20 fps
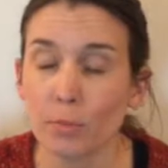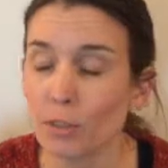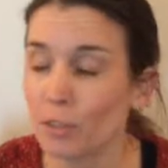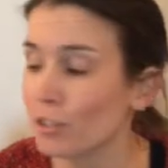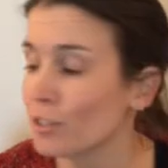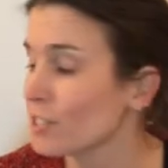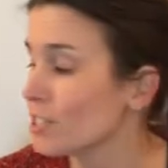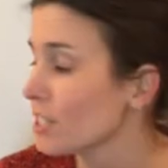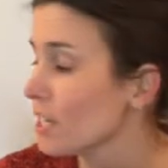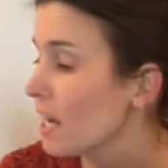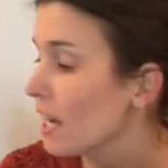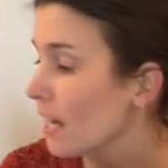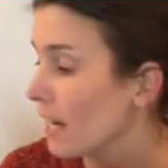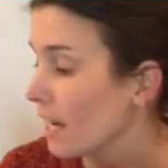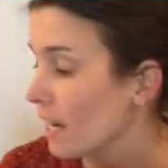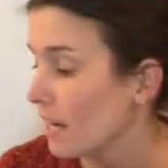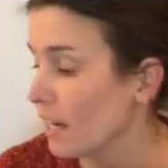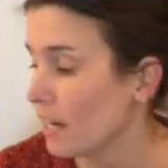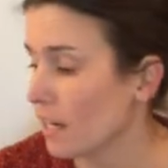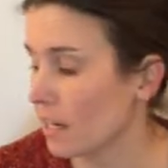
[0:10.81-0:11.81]
books
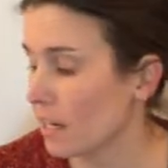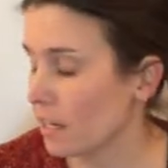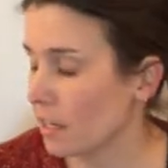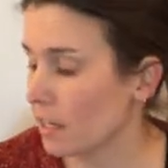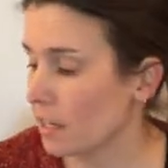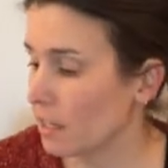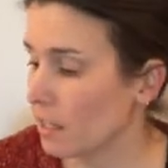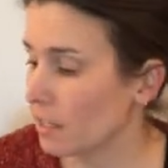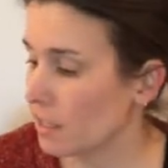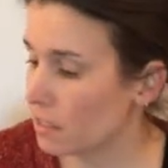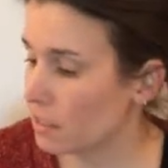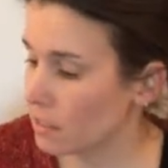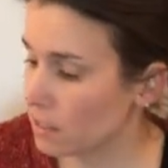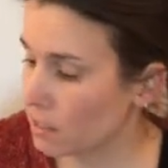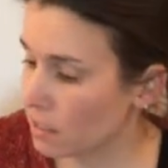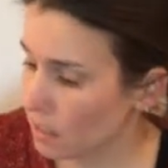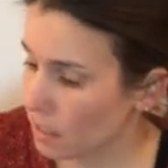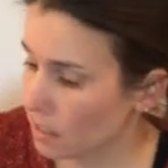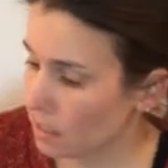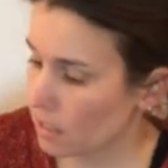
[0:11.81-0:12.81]
and
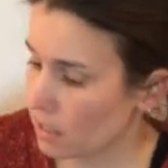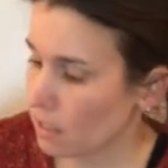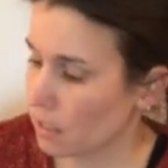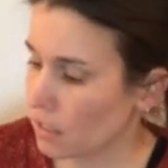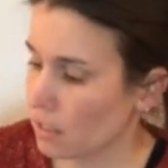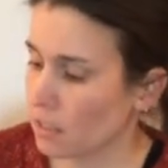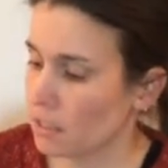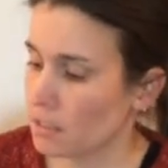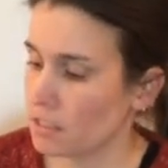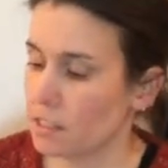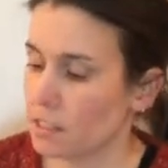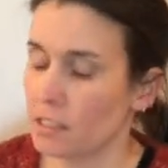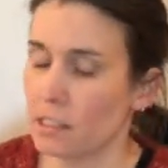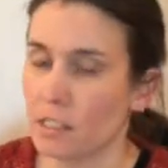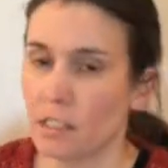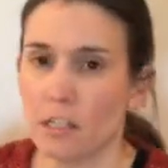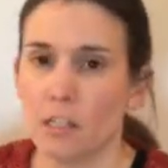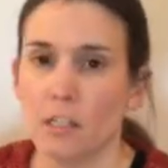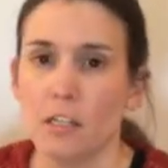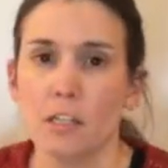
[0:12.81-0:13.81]

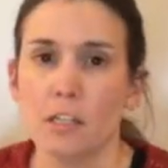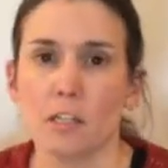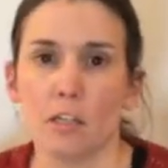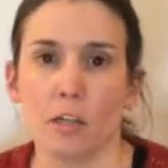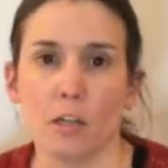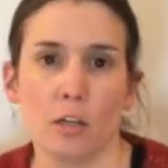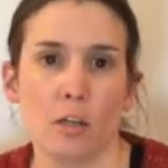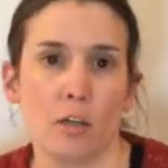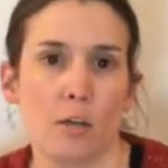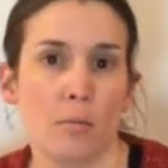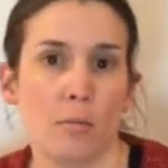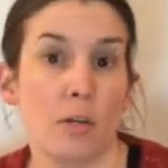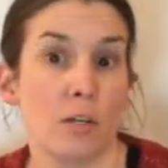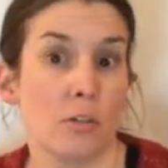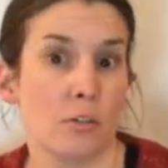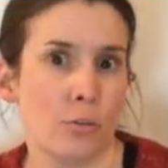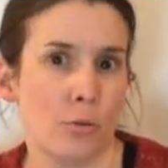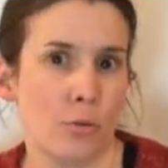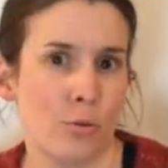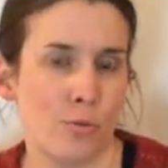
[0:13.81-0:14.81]

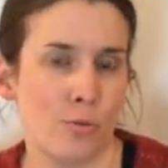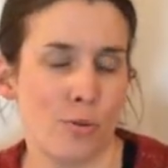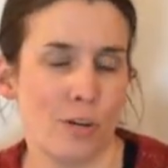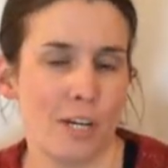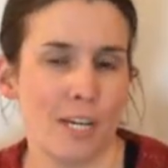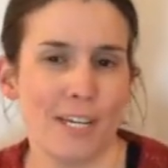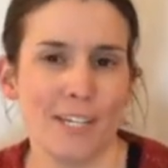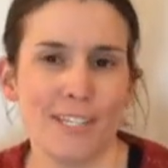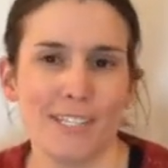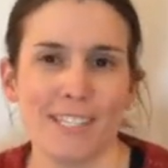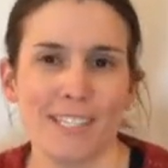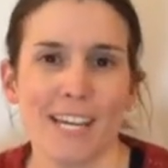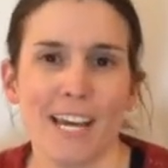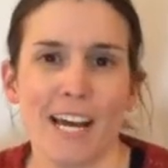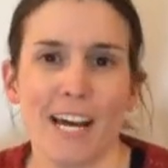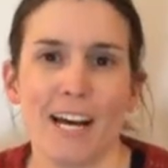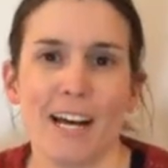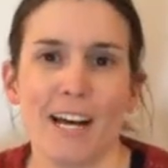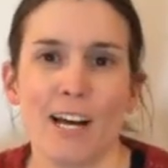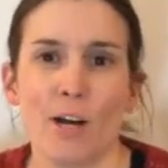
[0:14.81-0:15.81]
some toys
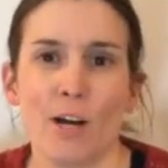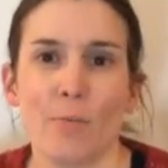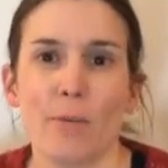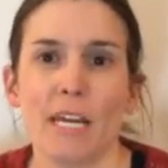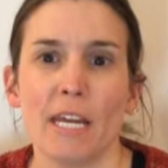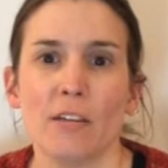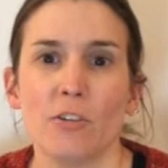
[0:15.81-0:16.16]
um,